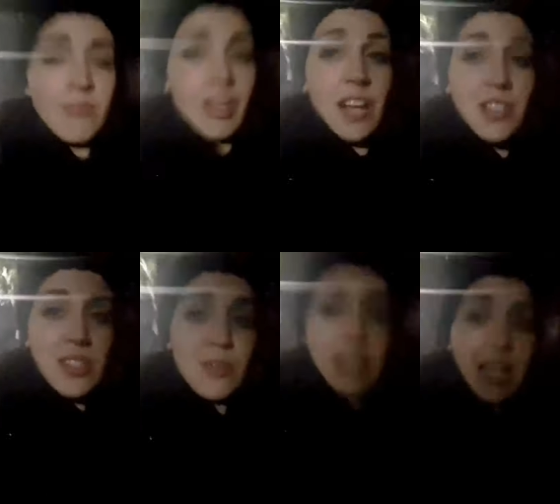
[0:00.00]
I
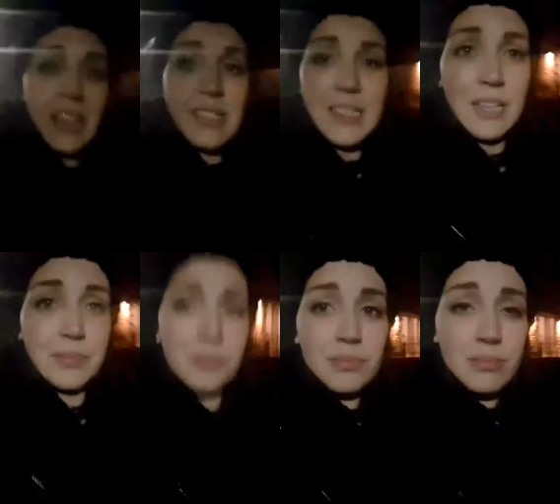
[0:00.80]
just realized that
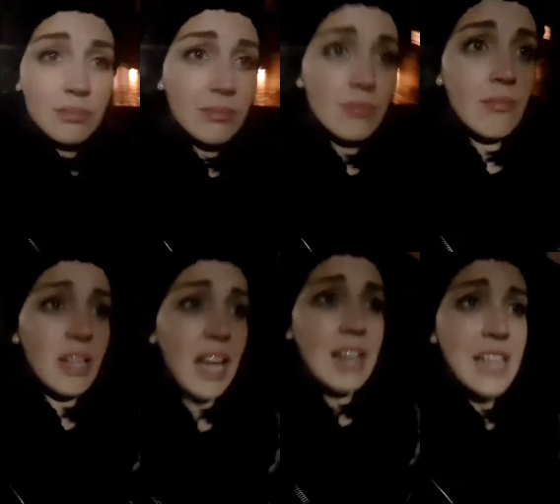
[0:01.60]

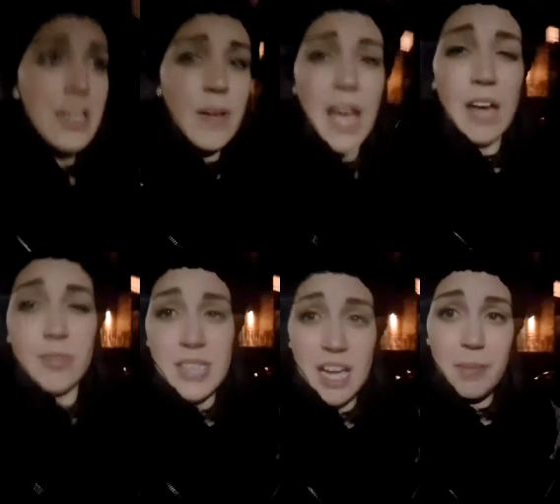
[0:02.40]
I never have
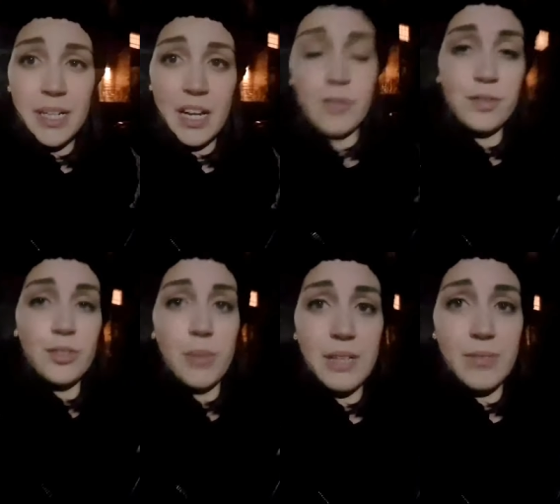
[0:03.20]
time enough to
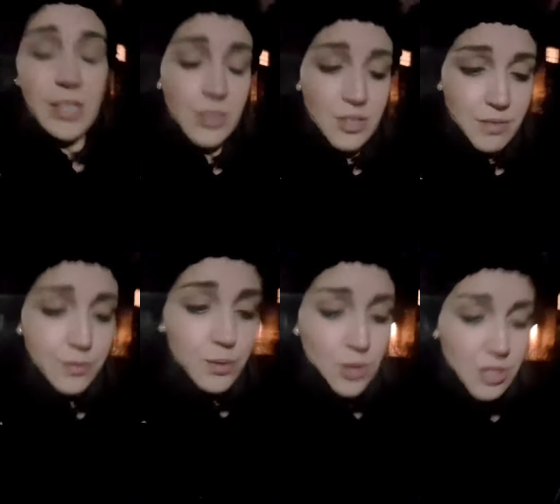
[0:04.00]
make videos.
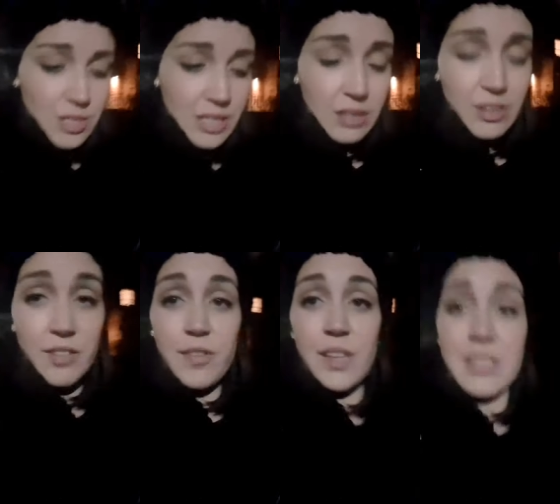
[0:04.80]
Unfortunately, a lot of
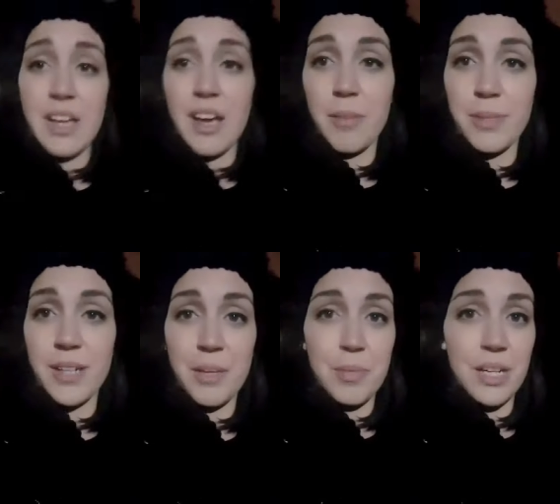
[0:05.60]
things are happening
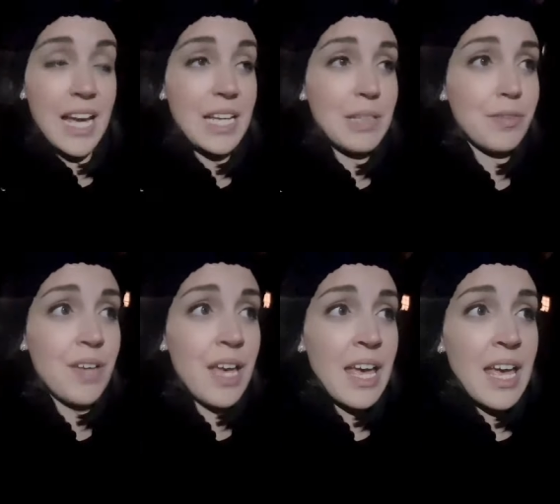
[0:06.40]
in my life.
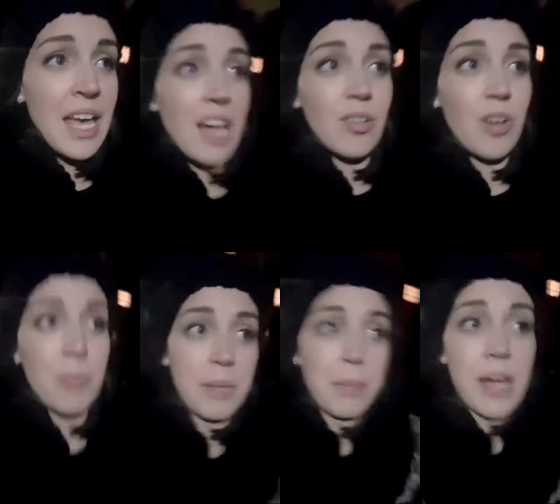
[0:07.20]
I've got
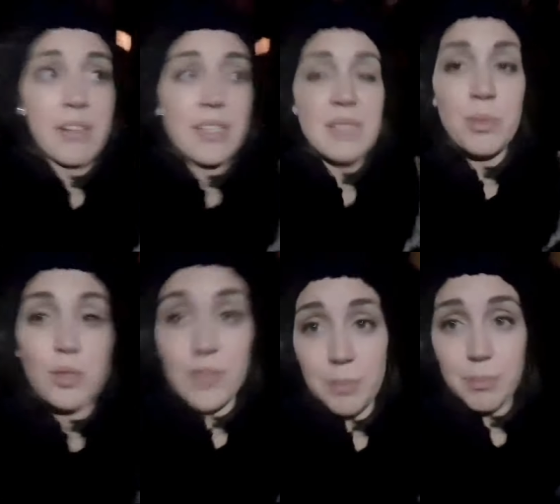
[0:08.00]
my parents
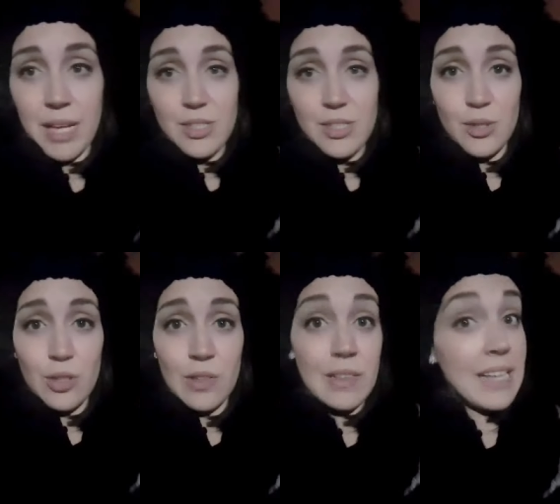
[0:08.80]
moving back
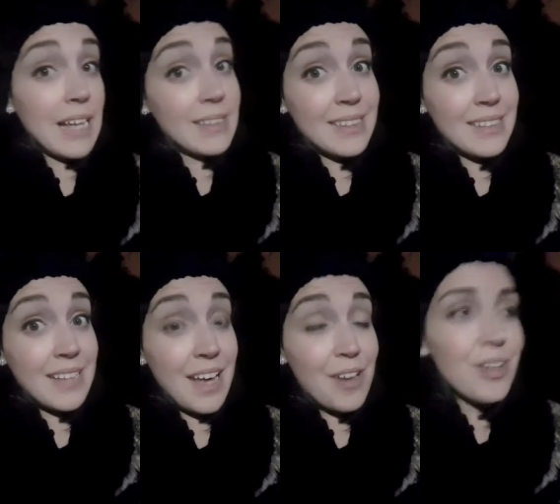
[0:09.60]
to London
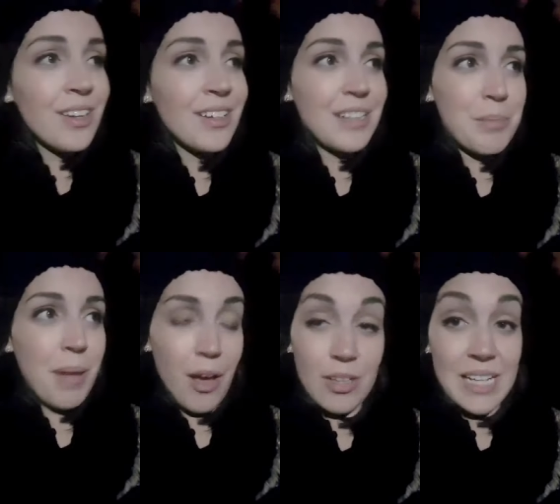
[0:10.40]
now in
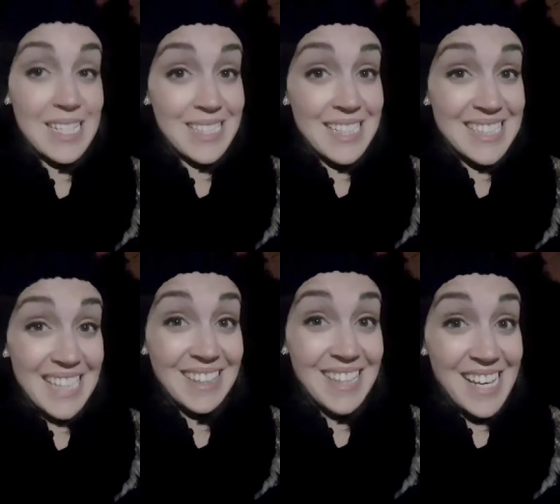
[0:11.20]
about less than
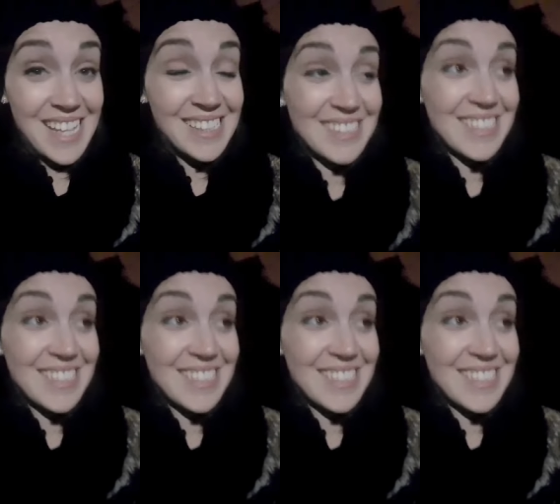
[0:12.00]
10 days.